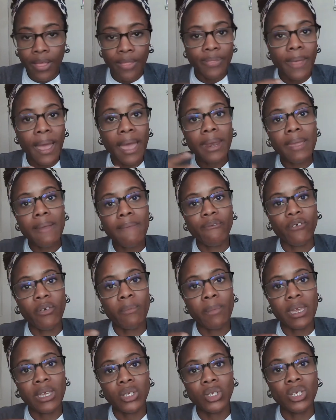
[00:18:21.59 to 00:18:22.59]
that
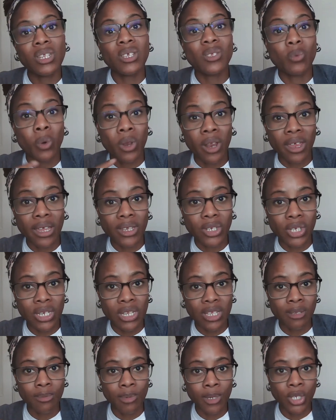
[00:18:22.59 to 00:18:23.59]
information is what I actually
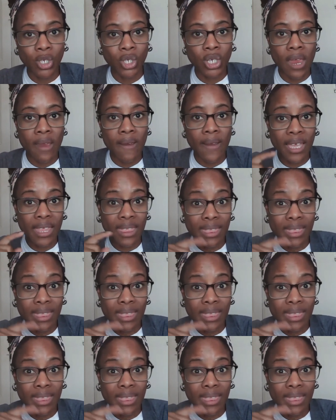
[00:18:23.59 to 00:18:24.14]
need to be sharing,